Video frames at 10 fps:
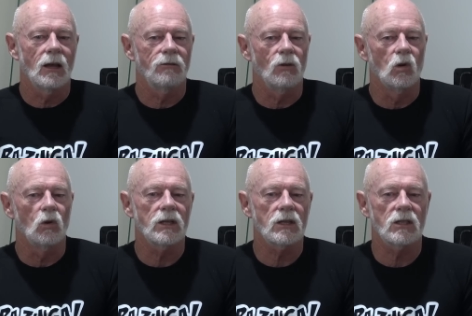a few
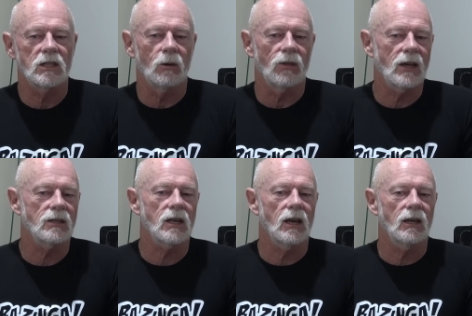lawyers to see what they
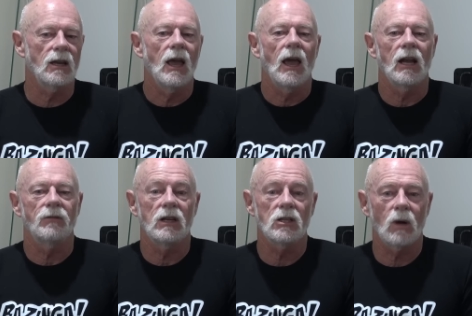say, and
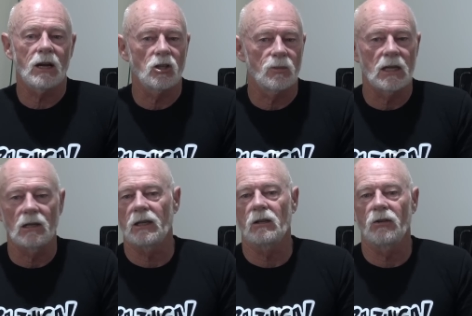if it is
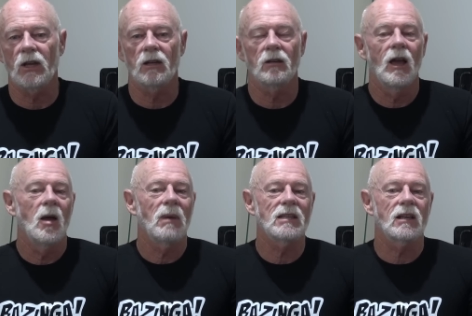100% legal, then
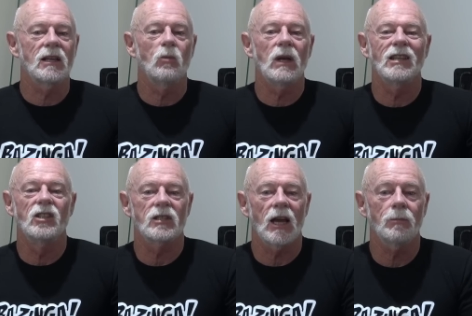basically we can
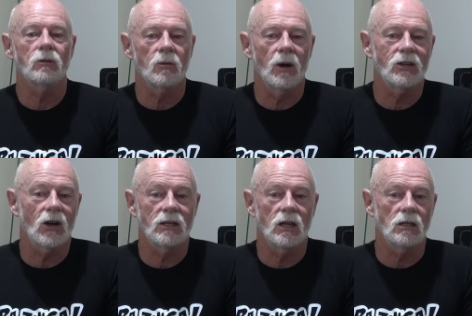disable remote
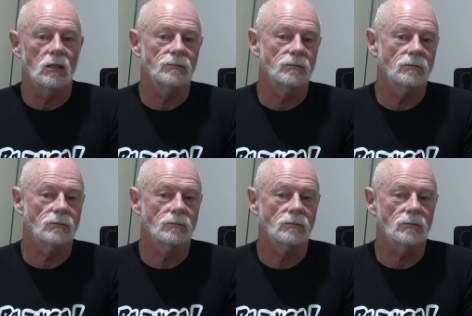ID,
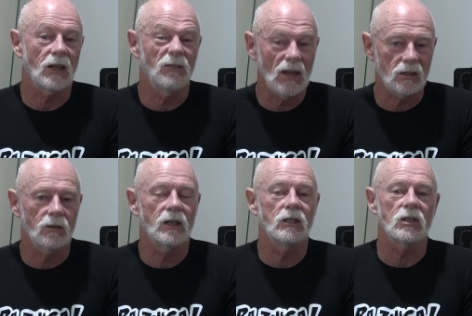
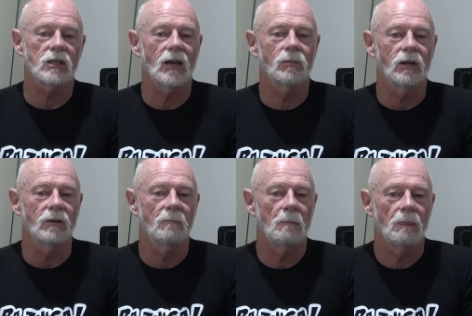effectively disable
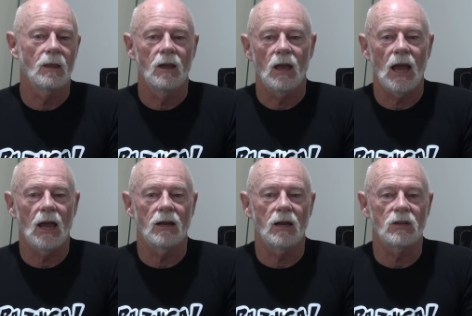it.
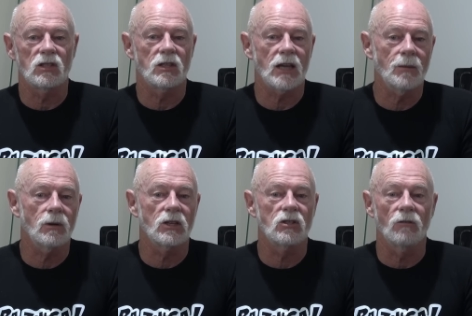And if it's
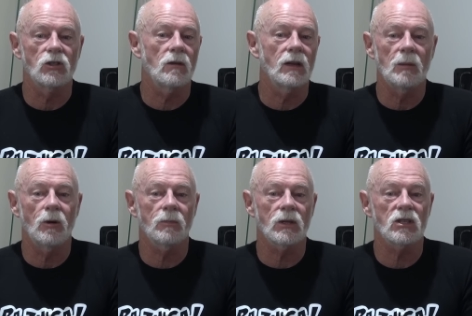disabled and it's not serving any
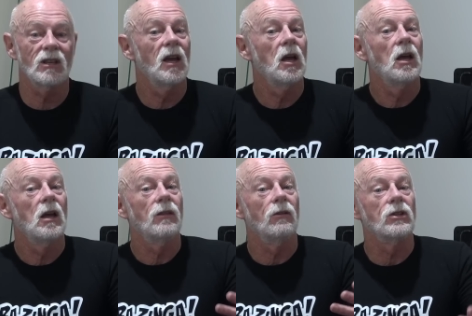purpose,
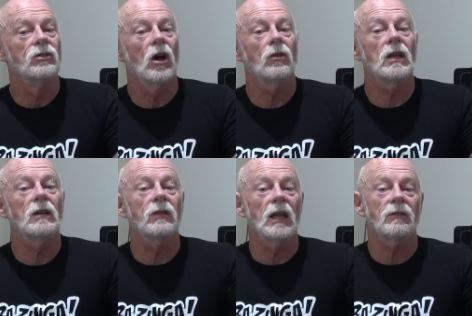there is no
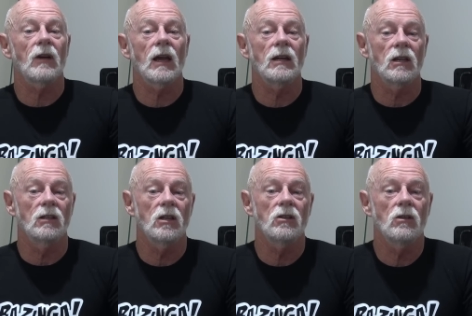need for the FAA to
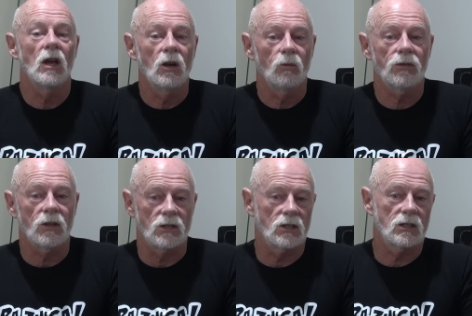continue with
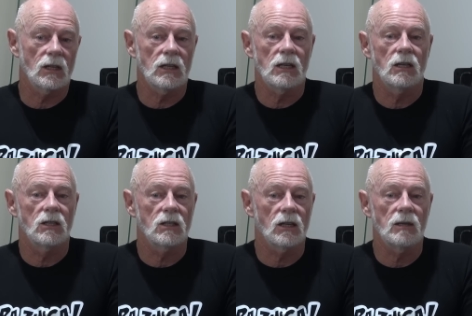this silly,
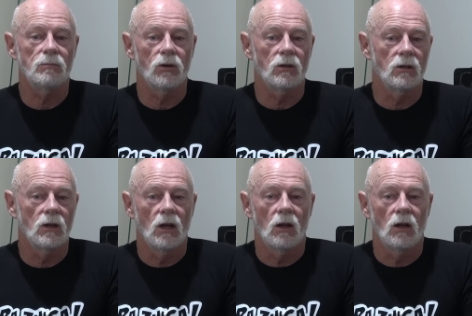silly burden